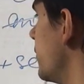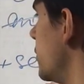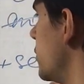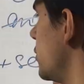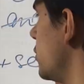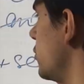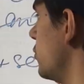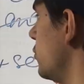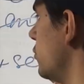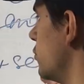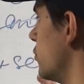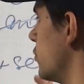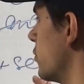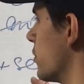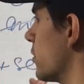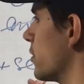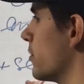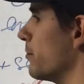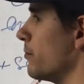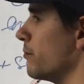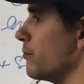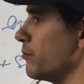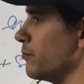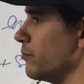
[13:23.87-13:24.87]
do
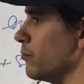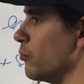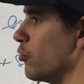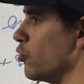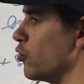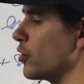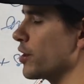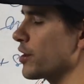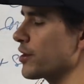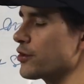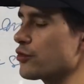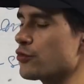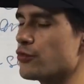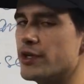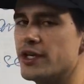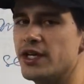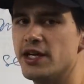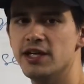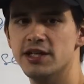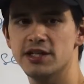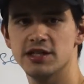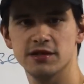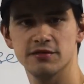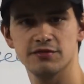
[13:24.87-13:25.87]
more
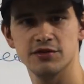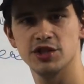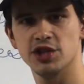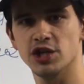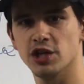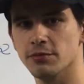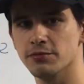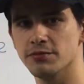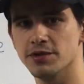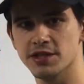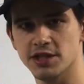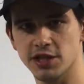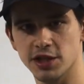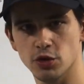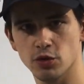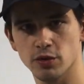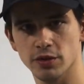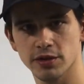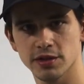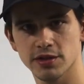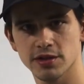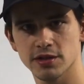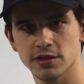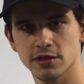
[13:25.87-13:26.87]
creative jump
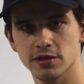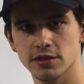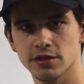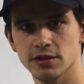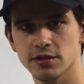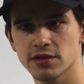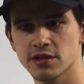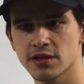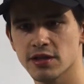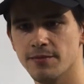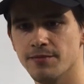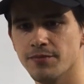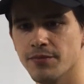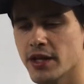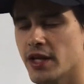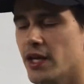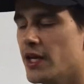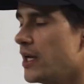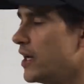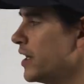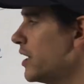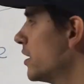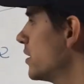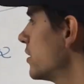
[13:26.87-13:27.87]
sequences,
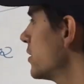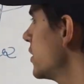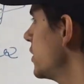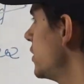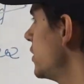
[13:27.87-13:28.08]
and